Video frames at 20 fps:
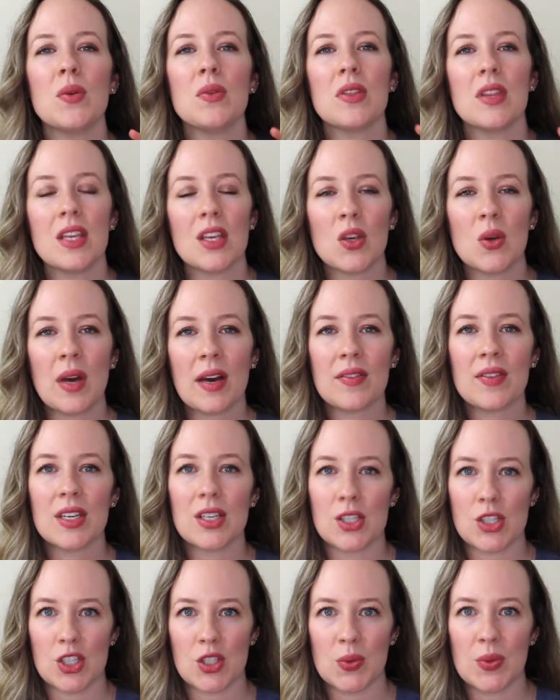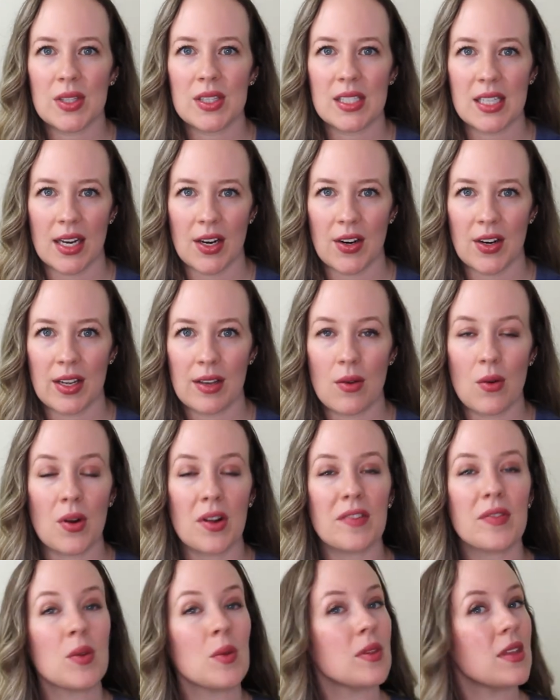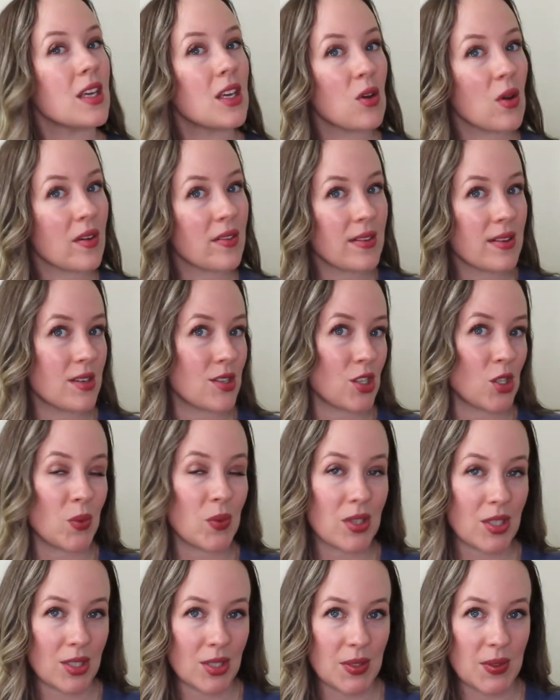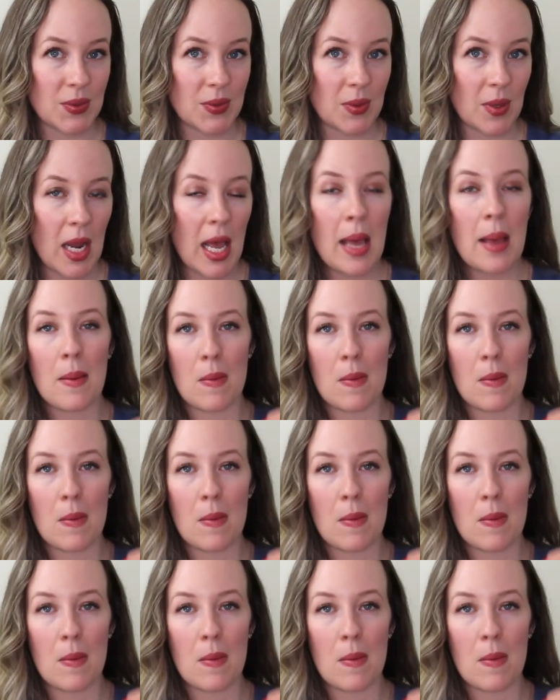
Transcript: you think you have an issue with dairy or if you think you have an issue with gluten,